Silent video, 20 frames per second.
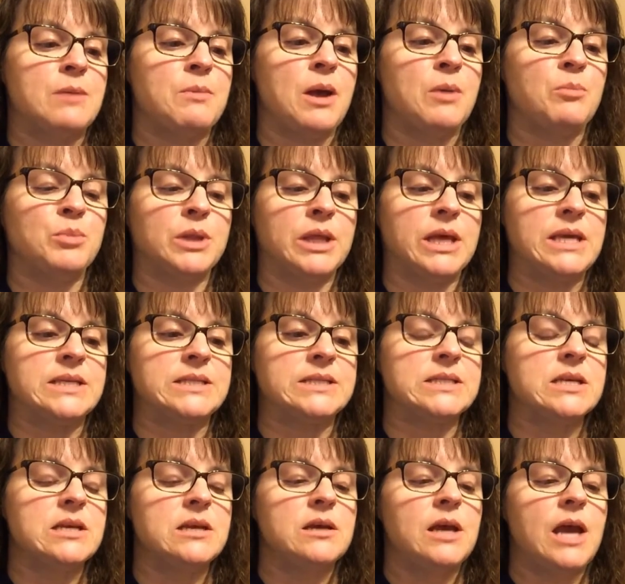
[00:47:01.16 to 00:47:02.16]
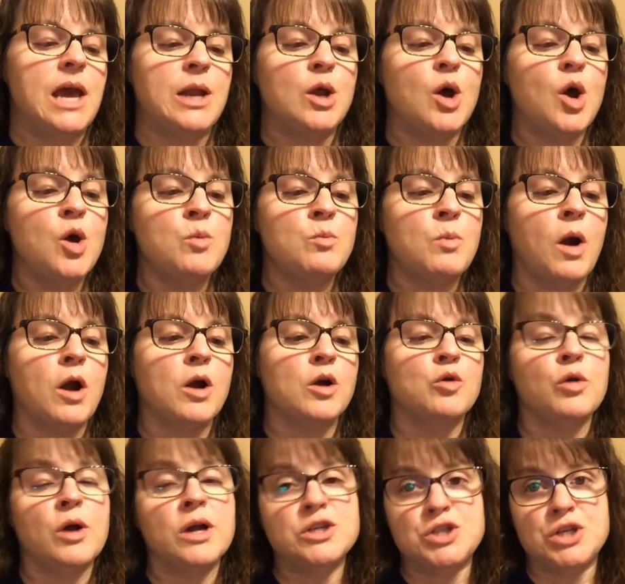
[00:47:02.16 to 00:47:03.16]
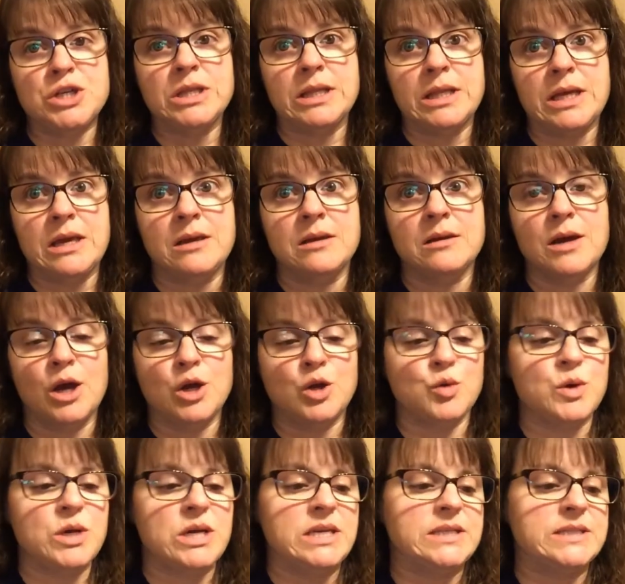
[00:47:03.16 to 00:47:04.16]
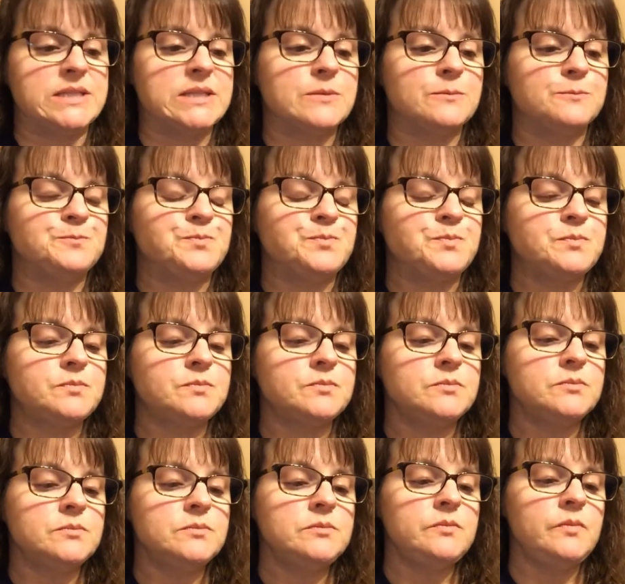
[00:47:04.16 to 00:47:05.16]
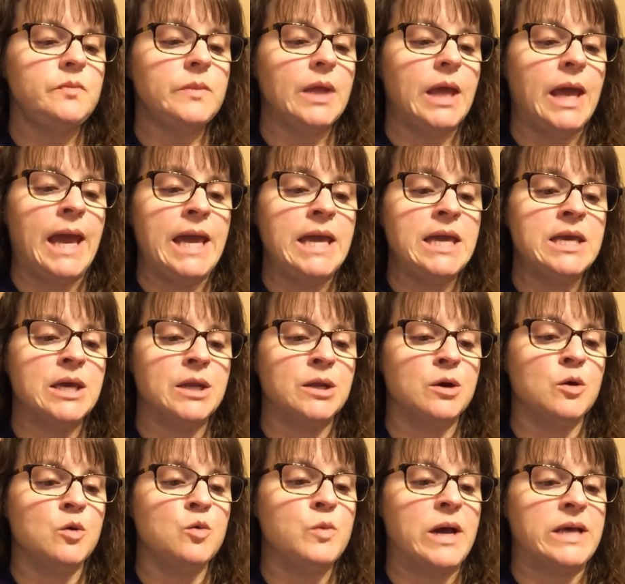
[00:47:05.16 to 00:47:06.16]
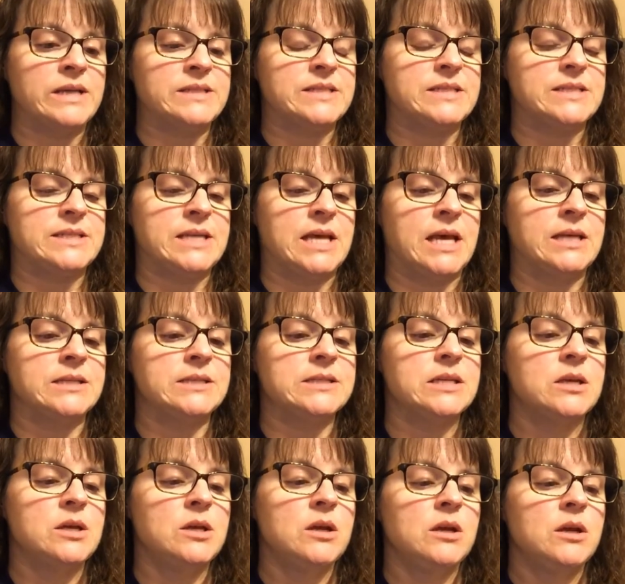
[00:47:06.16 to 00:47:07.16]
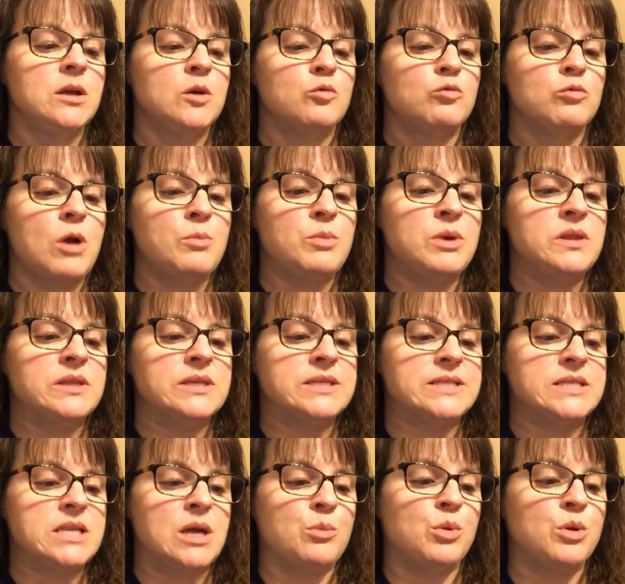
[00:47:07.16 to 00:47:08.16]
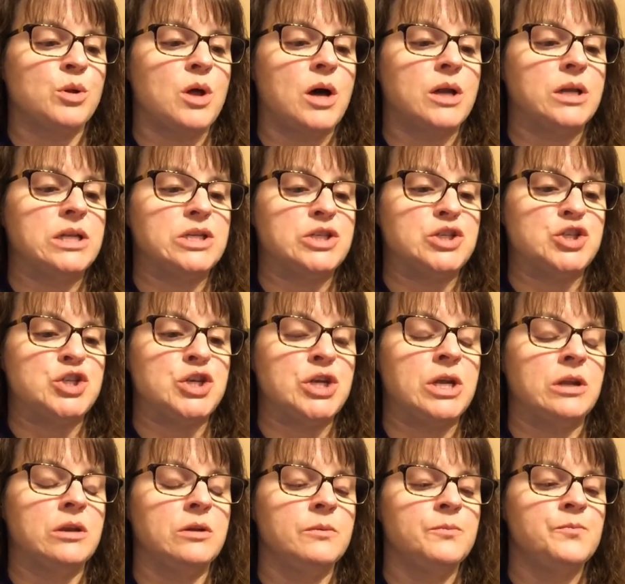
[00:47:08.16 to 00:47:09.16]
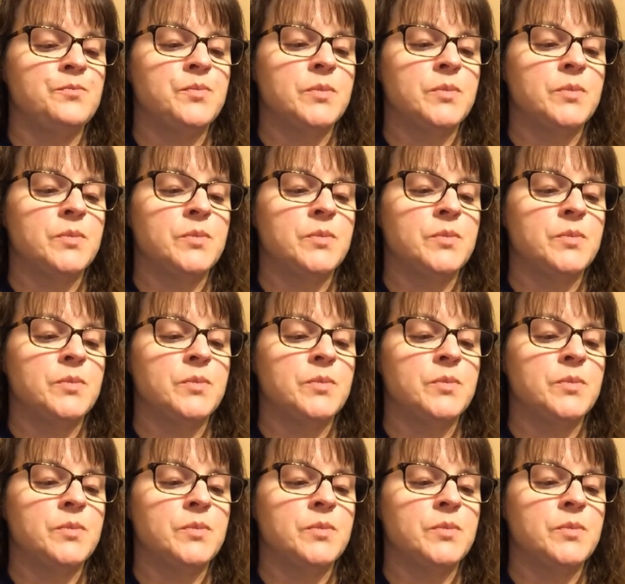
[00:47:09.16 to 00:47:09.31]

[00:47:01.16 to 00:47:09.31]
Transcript: my place, and Omar grudgingly agrees. Hey, kiddo, West says, rubbing the stubble on his chin.